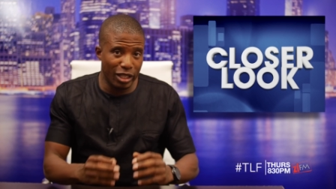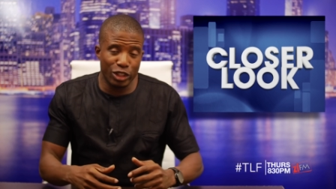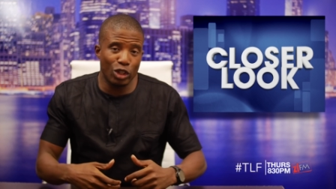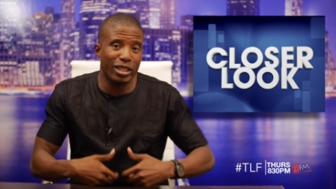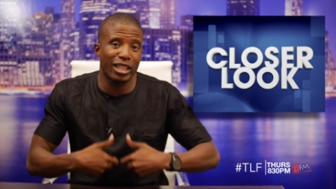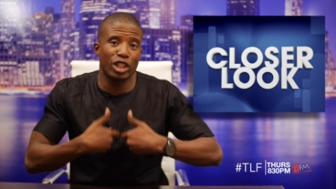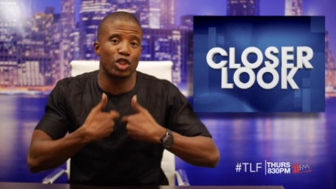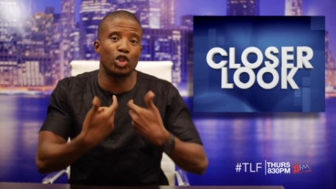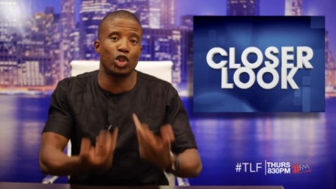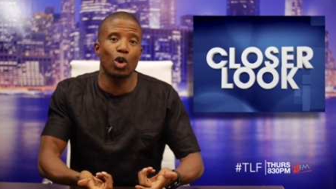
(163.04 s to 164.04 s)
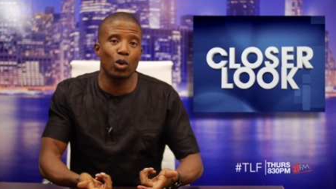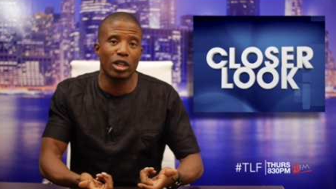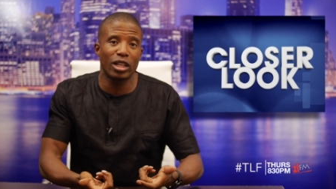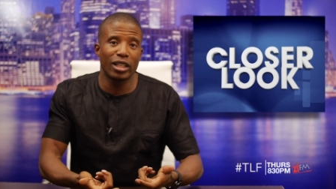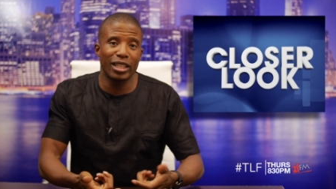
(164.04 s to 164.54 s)
It's not that the
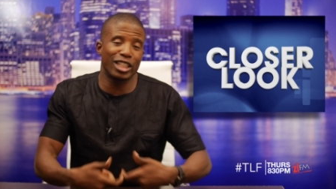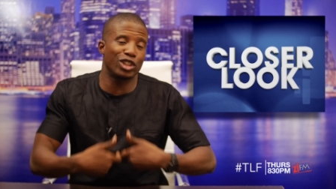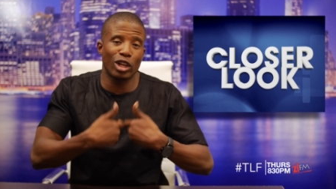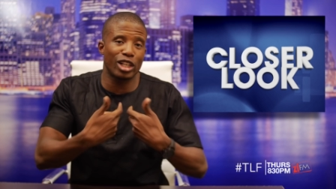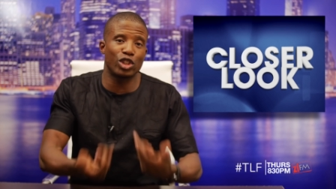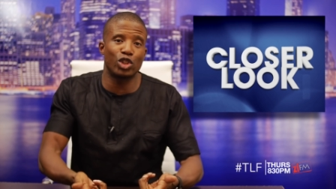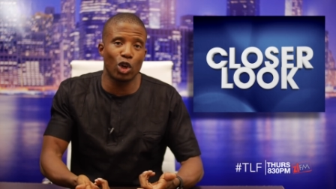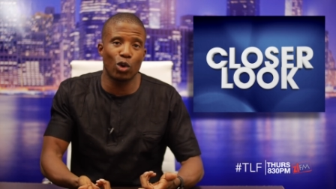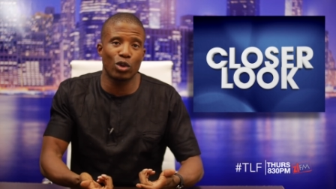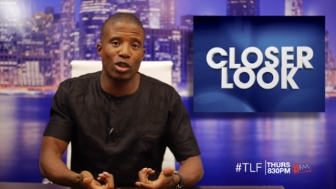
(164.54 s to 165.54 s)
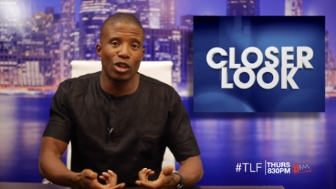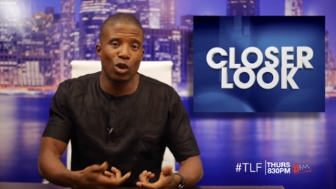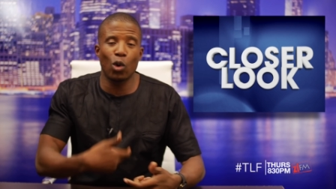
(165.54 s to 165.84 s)
joke is not a joke